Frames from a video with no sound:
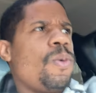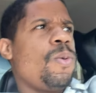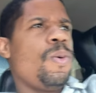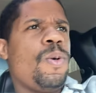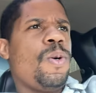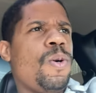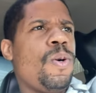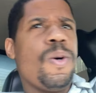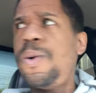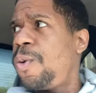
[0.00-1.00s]
quick.
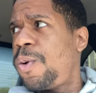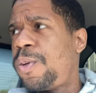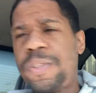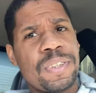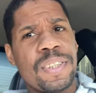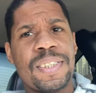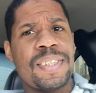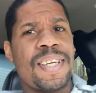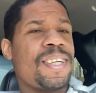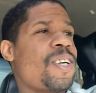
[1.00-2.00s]
Woo! This
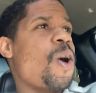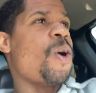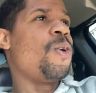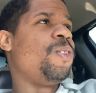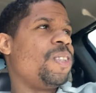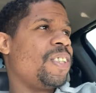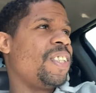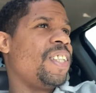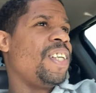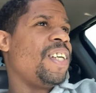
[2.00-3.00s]
thing go.
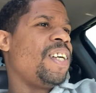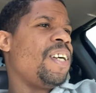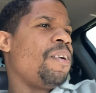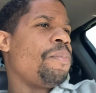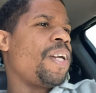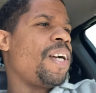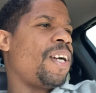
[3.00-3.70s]
But